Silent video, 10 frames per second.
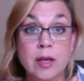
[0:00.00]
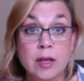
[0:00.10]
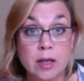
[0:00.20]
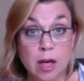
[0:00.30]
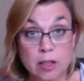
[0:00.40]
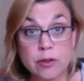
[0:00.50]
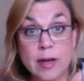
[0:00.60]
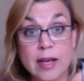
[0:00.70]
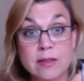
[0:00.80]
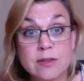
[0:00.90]

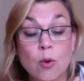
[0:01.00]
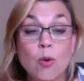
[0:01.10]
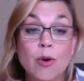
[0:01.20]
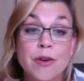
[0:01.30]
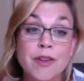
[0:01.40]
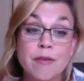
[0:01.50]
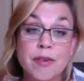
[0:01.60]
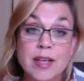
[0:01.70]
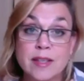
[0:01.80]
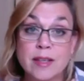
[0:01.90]
contracts or they're
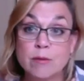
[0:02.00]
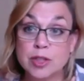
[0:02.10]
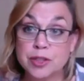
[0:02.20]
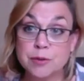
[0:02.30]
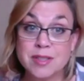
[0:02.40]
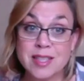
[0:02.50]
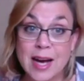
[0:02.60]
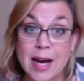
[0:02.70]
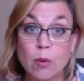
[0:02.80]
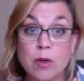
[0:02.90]
facing reduced
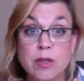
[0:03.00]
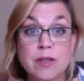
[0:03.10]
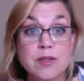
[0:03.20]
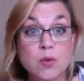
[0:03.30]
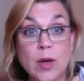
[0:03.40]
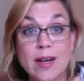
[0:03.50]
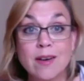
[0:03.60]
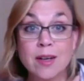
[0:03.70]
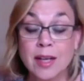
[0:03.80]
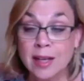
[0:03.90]
hours
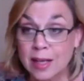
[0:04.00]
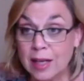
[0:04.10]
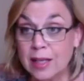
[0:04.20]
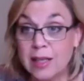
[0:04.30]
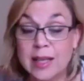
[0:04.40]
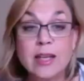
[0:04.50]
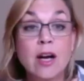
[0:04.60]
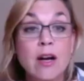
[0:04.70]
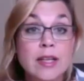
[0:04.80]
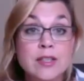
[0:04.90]
where at, in
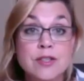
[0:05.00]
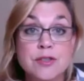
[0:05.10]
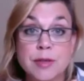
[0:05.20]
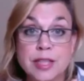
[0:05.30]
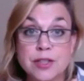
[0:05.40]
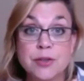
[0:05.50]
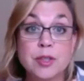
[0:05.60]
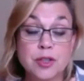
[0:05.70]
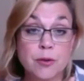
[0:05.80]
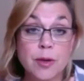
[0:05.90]
our industry to a
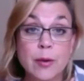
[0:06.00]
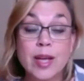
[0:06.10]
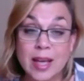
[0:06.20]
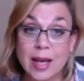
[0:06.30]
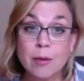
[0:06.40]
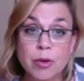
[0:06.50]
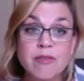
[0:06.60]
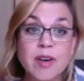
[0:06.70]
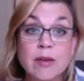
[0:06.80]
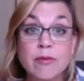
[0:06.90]
degree we can
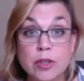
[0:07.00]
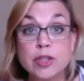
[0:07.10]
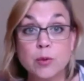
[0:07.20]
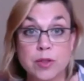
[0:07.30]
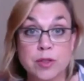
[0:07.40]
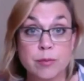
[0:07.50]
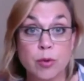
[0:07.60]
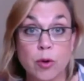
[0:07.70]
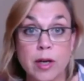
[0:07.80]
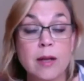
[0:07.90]
provide virtual
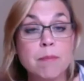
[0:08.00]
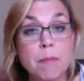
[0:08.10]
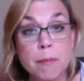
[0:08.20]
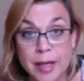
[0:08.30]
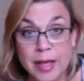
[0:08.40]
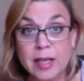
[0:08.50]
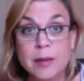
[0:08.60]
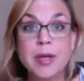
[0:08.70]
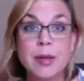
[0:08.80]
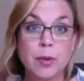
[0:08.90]
support and many
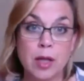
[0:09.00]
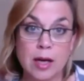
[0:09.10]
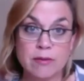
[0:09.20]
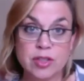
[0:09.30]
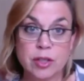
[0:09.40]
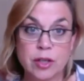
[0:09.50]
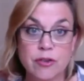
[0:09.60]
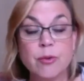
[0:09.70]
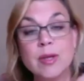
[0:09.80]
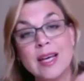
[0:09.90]
people have started
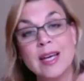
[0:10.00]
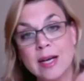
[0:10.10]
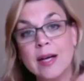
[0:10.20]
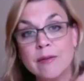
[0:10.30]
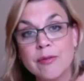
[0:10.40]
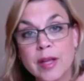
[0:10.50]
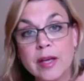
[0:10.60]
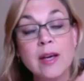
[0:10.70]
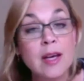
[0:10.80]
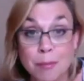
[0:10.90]
doing that kind of
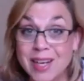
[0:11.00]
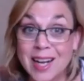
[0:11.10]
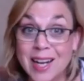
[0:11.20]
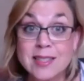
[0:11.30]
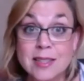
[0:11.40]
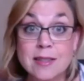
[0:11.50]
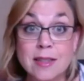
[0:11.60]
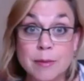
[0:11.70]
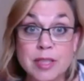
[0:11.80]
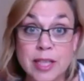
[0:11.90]
thing but it has its
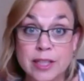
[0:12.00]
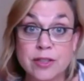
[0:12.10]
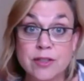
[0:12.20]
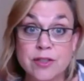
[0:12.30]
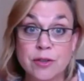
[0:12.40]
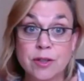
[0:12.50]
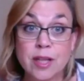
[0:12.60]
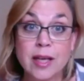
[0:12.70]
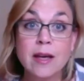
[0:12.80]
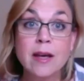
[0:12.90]
limitations
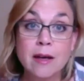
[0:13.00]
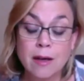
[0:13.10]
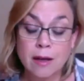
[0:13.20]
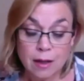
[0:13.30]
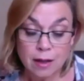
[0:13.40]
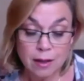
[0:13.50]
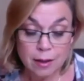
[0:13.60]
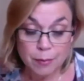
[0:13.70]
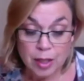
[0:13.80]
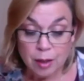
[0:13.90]
certainly yeah,
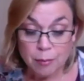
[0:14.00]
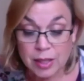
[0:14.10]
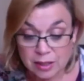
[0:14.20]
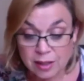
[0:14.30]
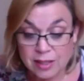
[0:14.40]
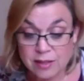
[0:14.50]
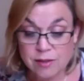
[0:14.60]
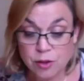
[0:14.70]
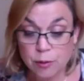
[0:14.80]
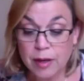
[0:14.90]
um, but let's
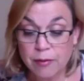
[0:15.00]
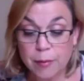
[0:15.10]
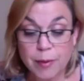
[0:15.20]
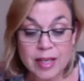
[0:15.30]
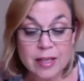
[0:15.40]
assume everybody is